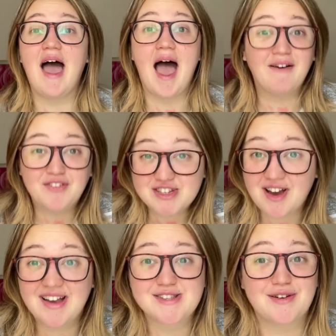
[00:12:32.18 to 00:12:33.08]

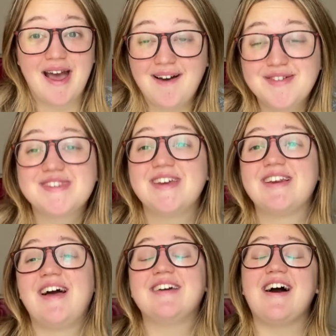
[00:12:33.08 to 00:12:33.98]
advertised on Amazon.
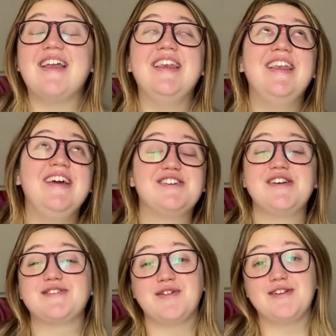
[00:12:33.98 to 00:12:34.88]
Like, I literally
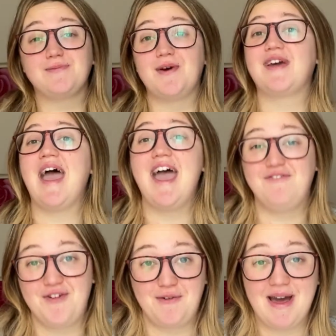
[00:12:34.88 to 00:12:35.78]
saw this book
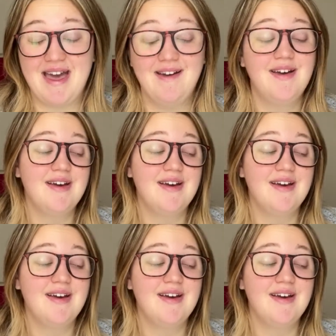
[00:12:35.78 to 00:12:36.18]
everywhere.